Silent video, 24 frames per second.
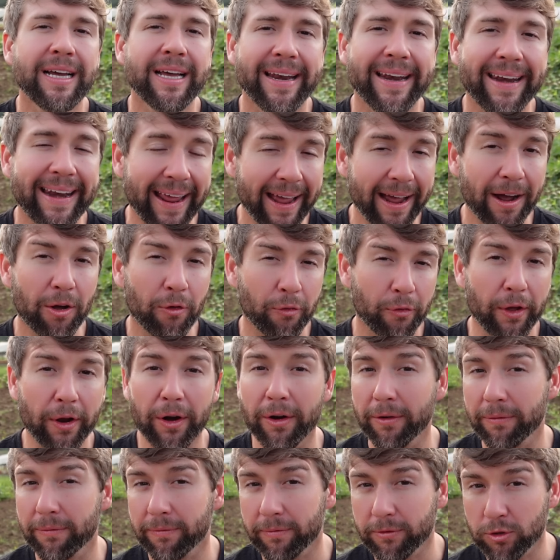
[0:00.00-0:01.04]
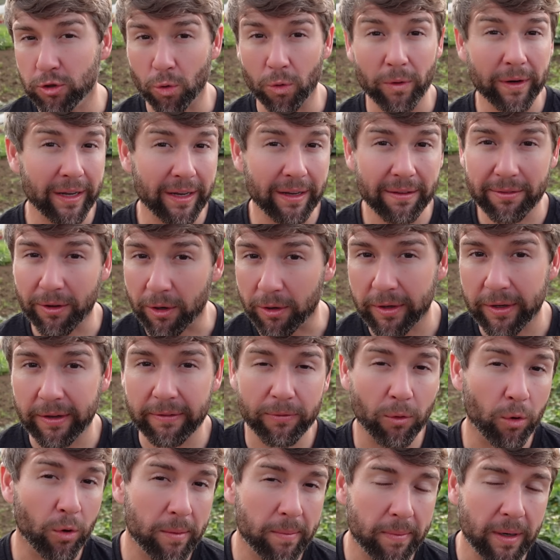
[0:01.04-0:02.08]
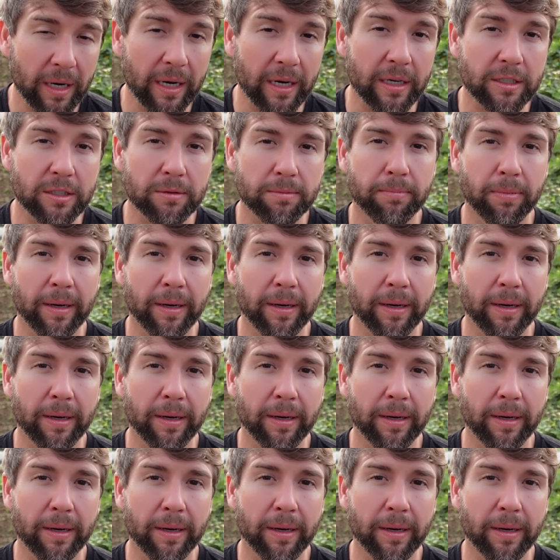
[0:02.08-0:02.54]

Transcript: Now they're twenty, thirty, forty bucks.